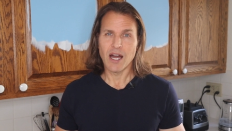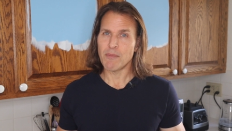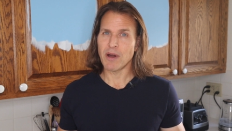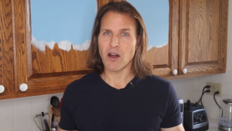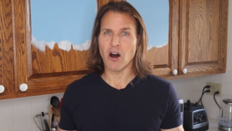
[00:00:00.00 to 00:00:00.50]
I
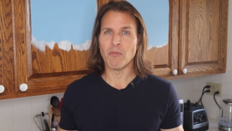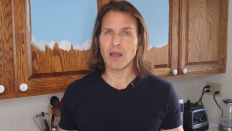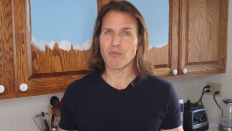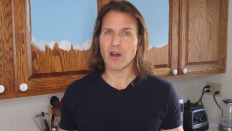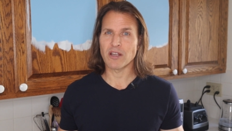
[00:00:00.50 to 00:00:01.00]
buy all
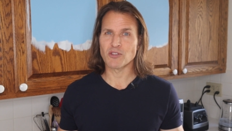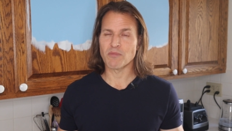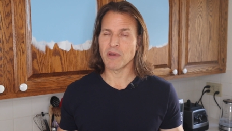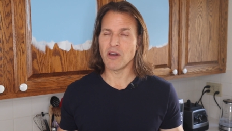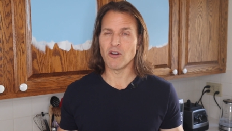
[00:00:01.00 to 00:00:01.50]
my products
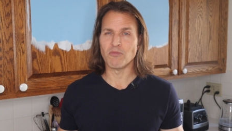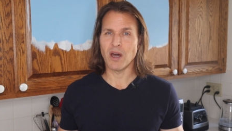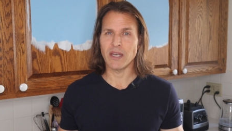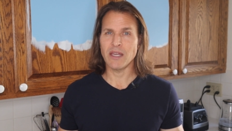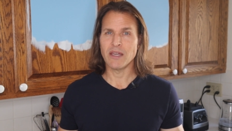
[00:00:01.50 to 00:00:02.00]
with my own
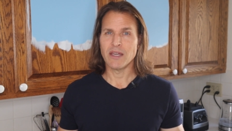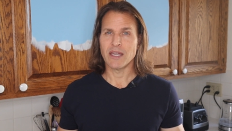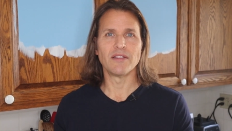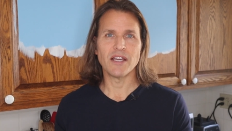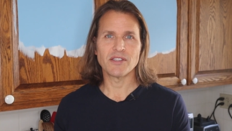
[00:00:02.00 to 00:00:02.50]
money,
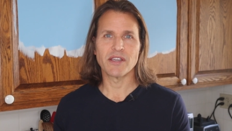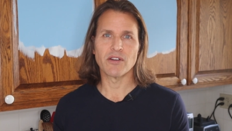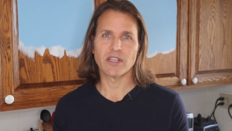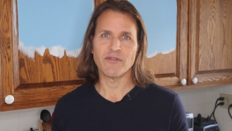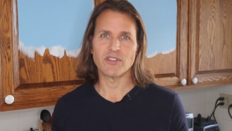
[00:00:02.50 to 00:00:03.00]
unless they
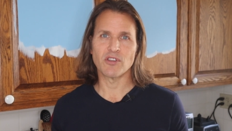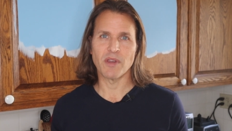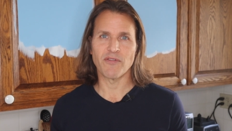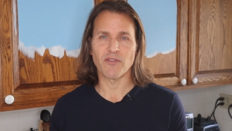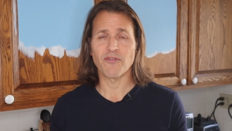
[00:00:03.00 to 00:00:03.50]
are given to
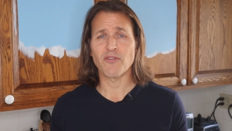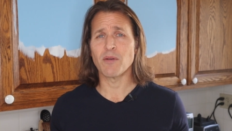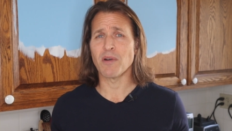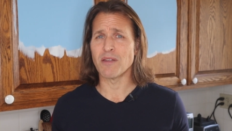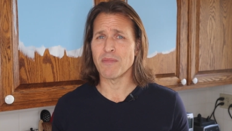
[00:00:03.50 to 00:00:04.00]
me for free
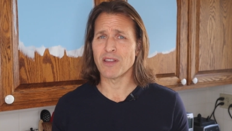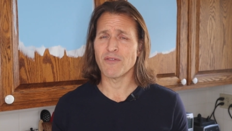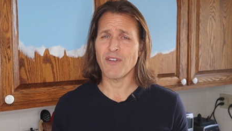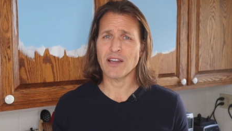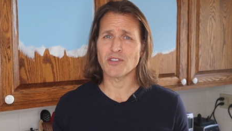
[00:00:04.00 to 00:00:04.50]
by the
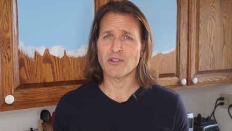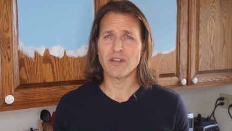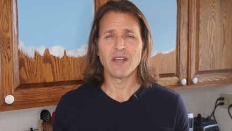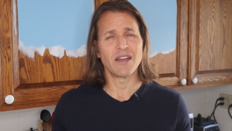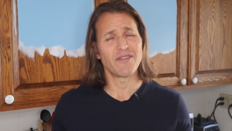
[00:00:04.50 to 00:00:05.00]

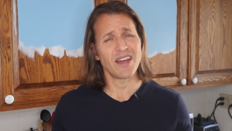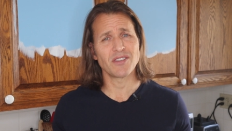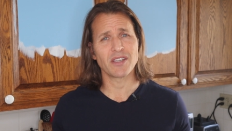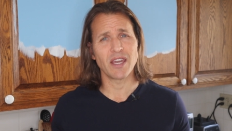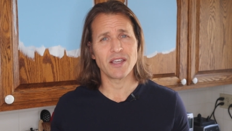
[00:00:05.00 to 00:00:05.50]
manufacturer. If that's
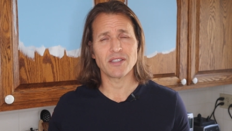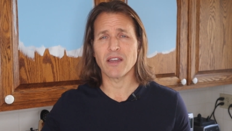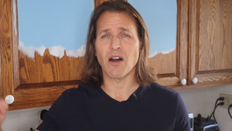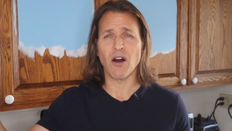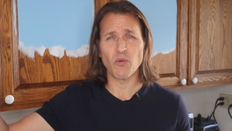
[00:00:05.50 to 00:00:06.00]
the case,
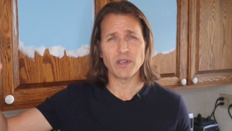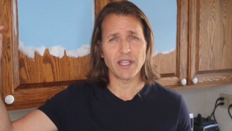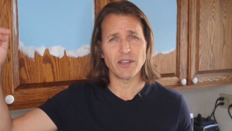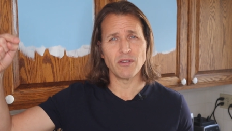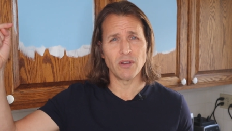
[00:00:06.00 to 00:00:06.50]
I always
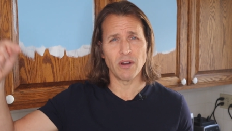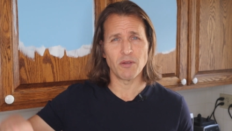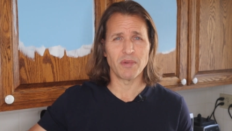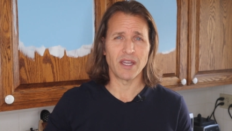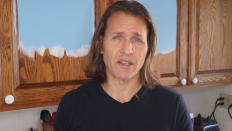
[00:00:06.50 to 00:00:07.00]
let you know at
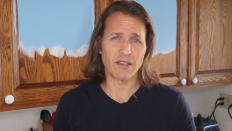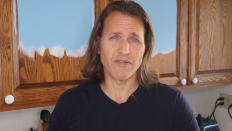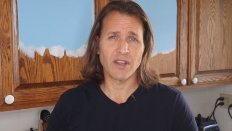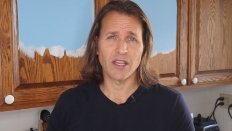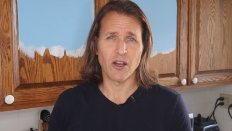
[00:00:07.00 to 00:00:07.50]
the beginning of the
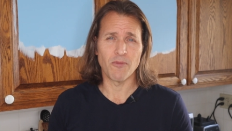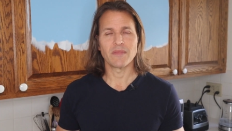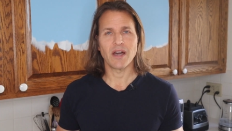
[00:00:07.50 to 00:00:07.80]
video.